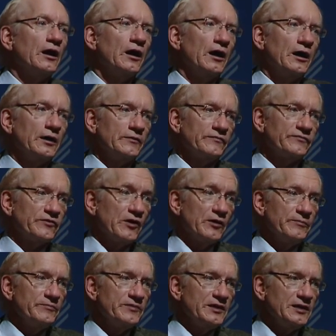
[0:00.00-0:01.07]
uh,
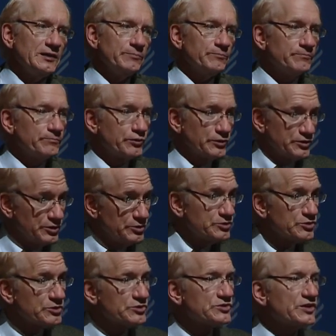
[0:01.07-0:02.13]
from the
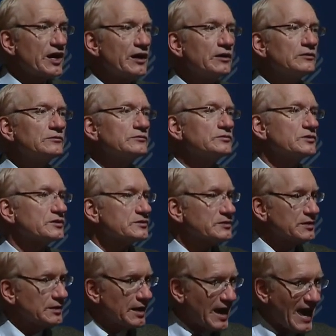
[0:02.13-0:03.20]
producer cell,
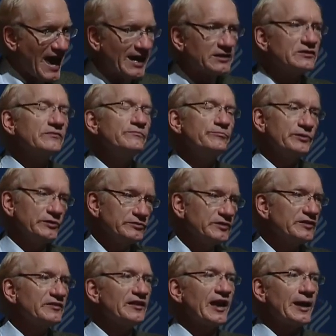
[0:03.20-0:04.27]
just the act of
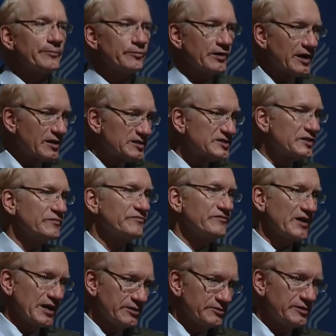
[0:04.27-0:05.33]
building the apparatus and
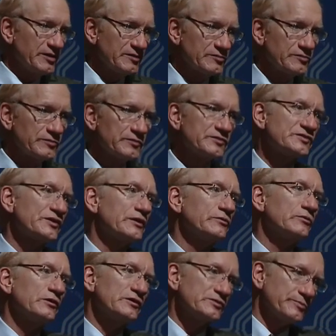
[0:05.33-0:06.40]
firing it through the
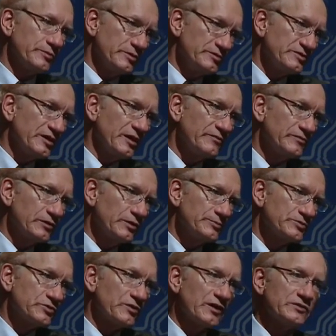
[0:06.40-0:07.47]
cell walls, producing
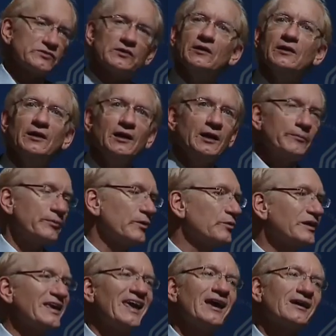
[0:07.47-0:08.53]
envelope stress, but
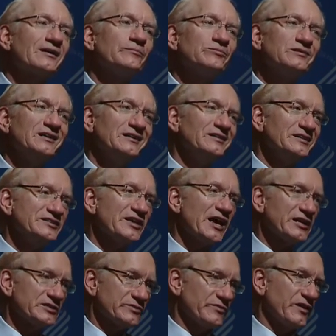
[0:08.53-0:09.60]
we can't completely
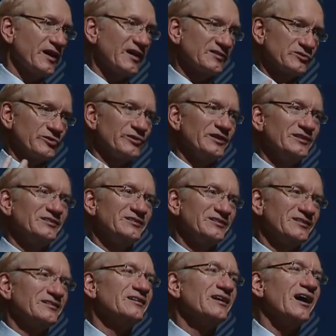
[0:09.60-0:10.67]
satisfactorily
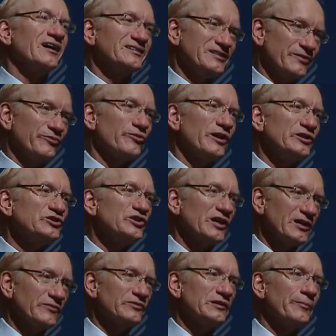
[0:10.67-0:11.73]
uh,
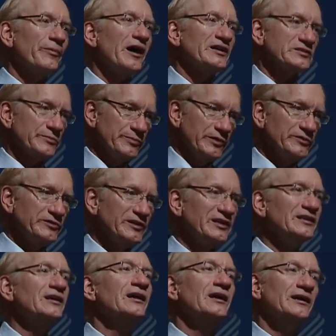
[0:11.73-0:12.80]
differentiate it from the
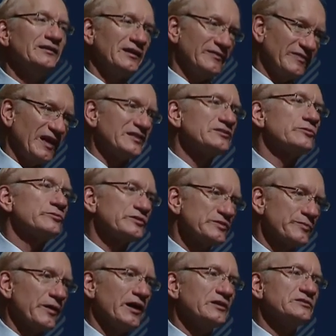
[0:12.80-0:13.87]
possibility that that's a
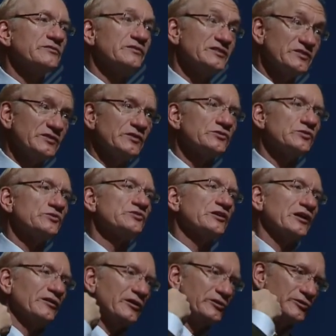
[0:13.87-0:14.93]
response of a sister
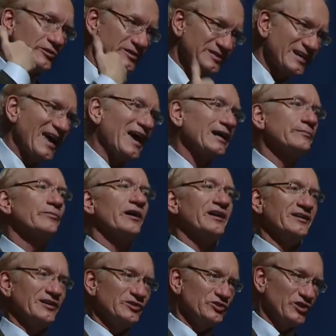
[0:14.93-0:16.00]
cell under attack
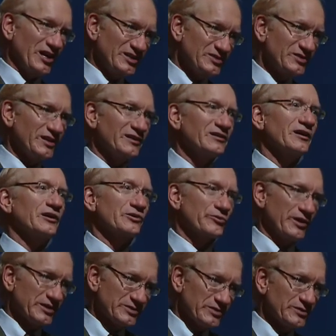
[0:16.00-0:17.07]
by an adjacent
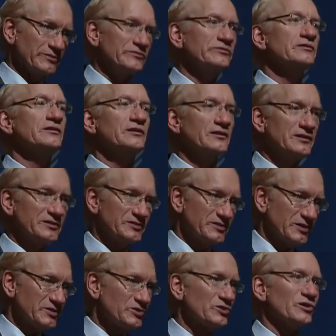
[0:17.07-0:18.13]
aggressive
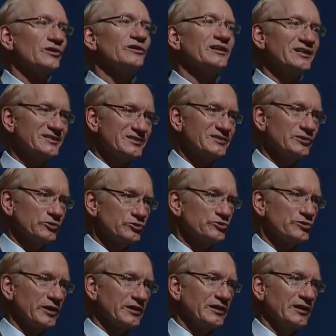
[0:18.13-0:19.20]
sister. It's still
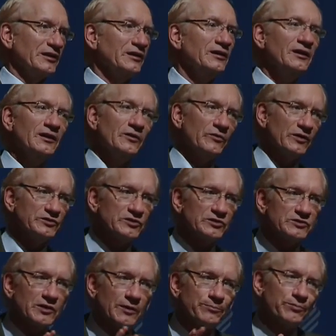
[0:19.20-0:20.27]
tricky. Once
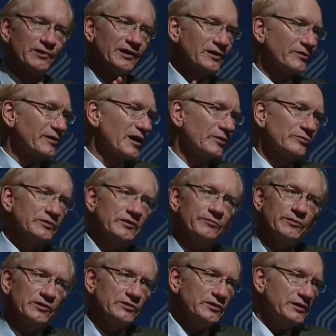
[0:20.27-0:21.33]
you start playing around with
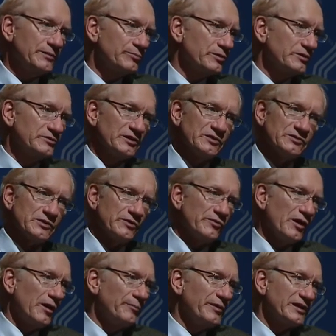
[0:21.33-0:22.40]
immunity proteins,
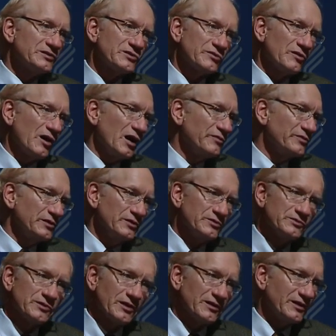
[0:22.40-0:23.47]
though, all bets are off and
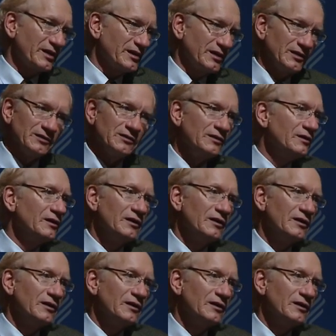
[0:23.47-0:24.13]
you start getting